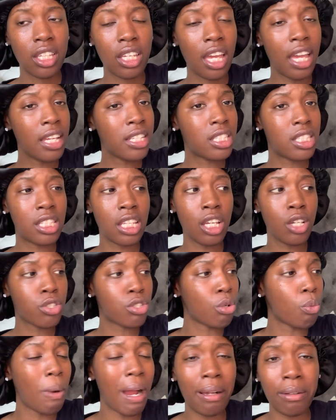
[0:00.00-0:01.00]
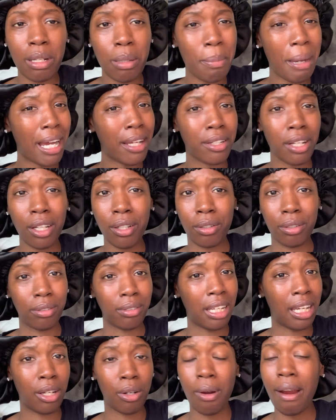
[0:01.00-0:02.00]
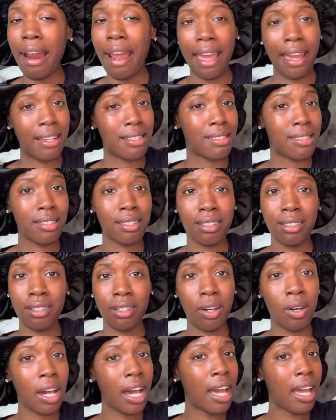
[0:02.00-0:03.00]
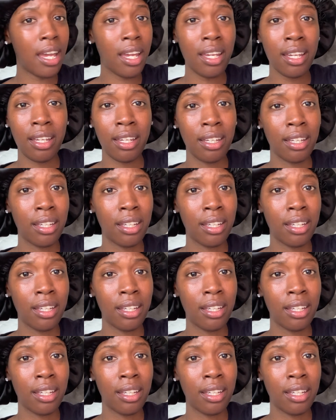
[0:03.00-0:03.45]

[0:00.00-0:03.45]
It's still surrounded by dirt and grass, okay?